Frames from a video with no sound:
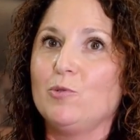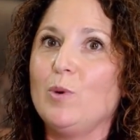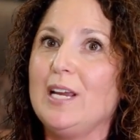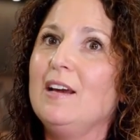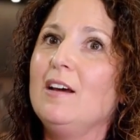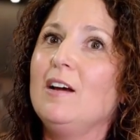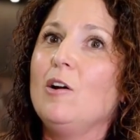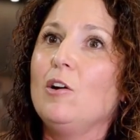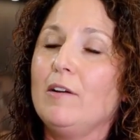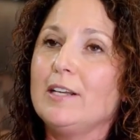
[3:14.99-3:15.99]
We
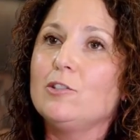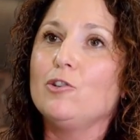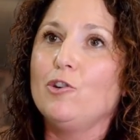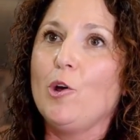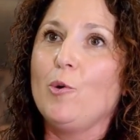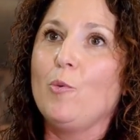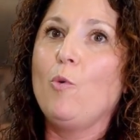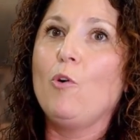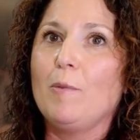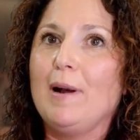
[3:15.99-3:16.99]
like to know
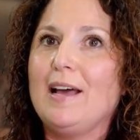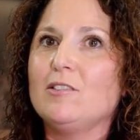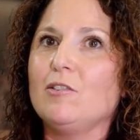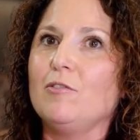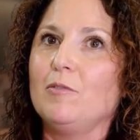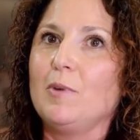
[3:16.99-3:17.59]
what the plans are.